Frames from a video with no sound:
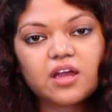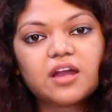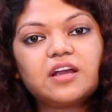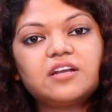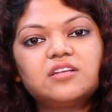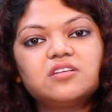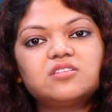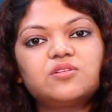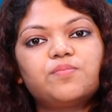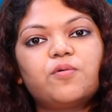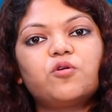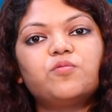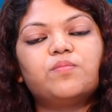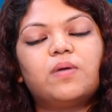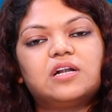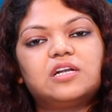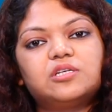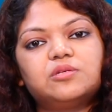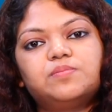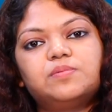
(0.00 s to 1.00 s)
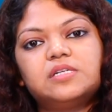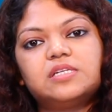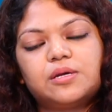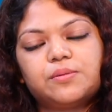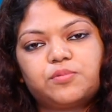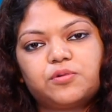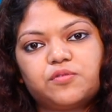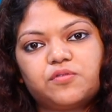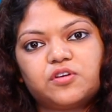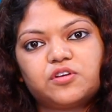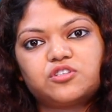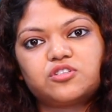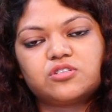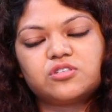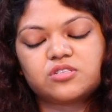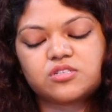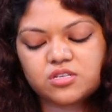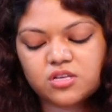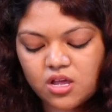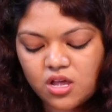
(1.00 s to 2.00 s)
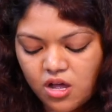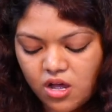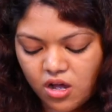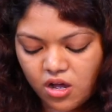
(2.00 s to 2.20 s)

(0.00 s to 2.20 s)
It is about multiple deprivations.